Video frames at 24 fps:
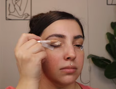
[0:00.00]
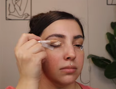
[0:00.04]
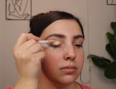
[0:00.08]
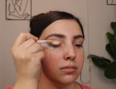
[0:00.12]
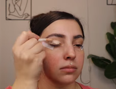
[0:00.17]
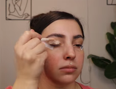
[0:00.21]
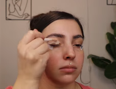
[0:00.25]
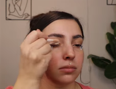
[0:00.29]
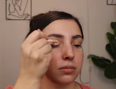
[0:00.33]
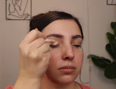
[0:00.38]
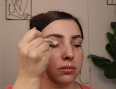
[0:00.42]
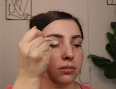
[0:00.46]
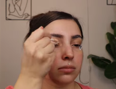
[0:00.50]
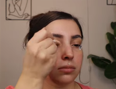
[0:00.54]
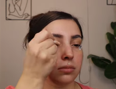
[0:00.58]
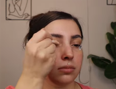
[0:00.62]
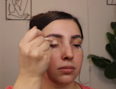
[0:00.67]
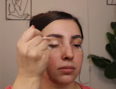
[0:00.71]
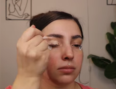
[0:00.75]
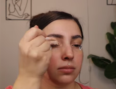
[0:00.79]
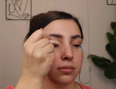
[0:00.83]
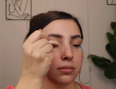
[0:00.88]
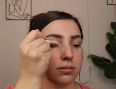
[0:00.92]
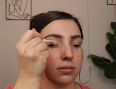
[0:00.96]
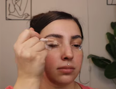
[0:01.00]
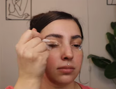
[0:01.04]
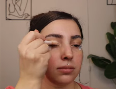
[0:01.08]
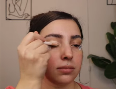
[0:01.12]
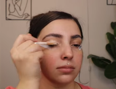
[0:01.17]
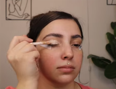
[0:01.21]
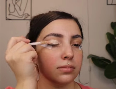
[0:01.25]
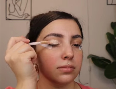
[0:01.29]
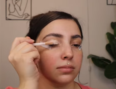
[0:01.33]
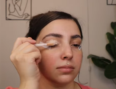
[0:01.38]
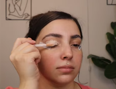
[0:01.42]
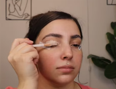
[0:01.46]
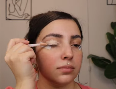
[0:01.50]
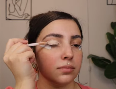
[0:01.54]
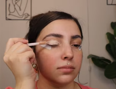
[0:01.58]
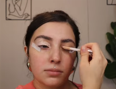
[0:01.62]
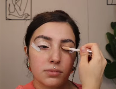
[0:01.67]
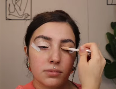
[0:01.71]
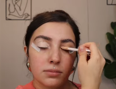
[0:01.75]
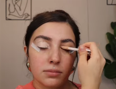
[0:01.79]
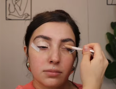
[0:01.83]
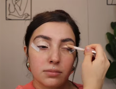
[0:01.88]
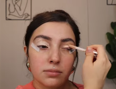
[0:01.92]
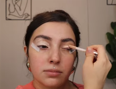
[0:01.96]

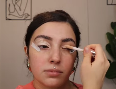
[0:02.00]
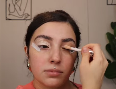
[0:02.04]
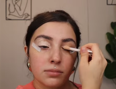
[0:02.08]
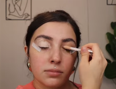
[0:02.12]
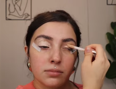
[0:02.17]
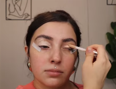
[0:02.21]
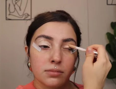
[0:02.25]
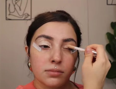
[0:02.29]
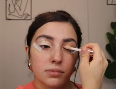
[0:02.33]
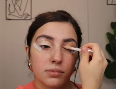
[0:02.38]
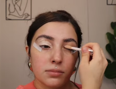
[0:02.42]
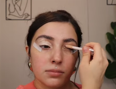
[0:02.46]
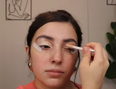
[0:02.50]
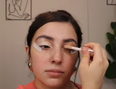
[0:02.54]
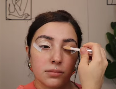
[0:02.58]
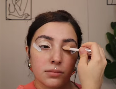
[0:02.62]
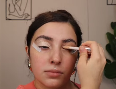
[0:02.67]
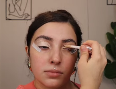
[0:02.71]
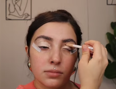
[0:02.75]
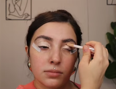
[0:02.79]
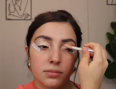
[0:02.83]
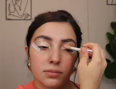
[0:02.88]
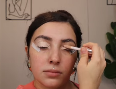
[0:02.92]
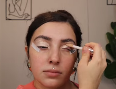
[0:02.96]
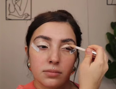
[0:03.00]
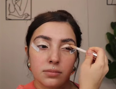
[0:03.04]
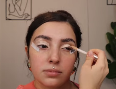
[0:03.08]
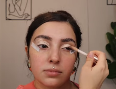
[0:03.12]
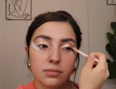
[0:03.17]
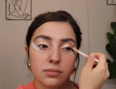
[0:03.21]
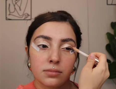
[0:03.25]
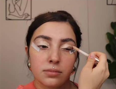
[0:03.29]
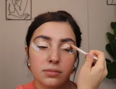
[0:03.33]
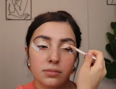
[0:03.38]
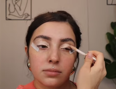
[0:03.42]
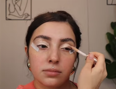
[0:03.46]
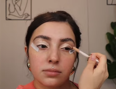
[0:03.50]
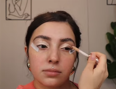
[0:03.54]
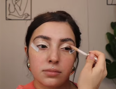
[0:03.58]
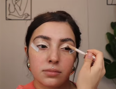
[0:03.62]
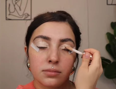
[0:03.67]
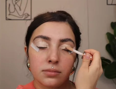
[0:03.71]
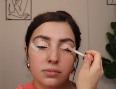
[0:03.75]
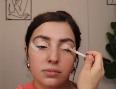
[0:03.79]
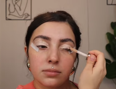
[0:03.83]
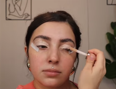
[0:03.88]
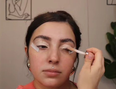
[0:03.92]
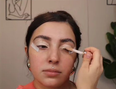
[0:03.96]

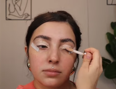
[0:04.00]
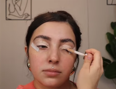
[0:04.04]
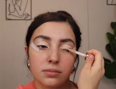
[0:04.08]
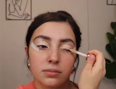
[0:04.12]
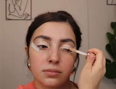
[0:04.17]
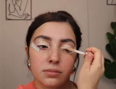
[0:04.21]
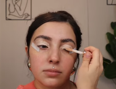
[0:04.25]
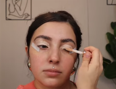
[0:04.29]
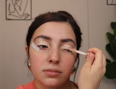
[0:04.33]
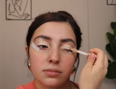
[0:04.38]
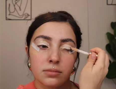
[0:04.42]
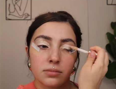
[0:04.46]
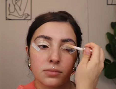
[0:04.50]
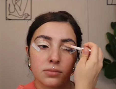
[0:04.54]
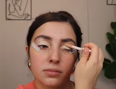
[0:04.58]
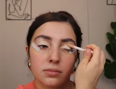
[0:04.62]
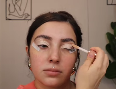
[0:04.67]
(silence)